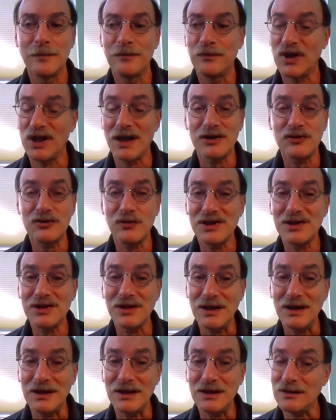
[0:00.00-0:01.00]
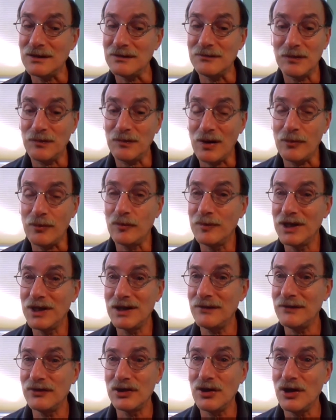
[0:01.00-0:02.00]
But as we see, probably in
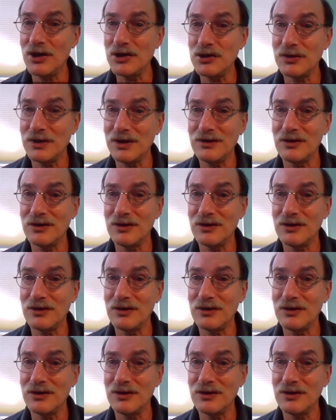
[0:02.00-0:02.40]
every country,